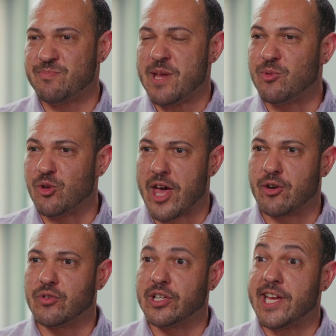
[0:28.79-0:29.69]
people that
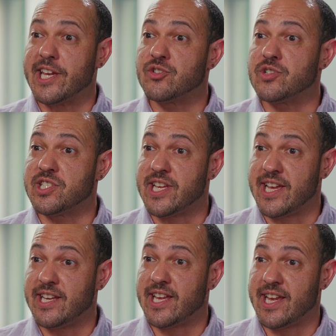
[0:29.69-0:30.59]
are really
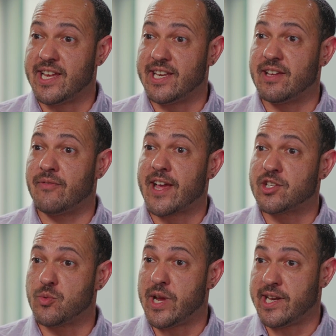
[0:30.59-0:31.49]
interested in
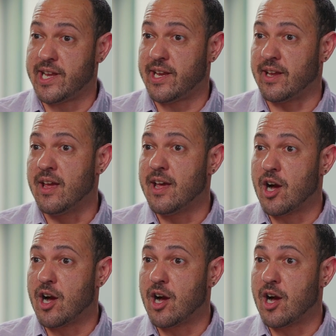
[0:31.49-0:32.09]
effectuating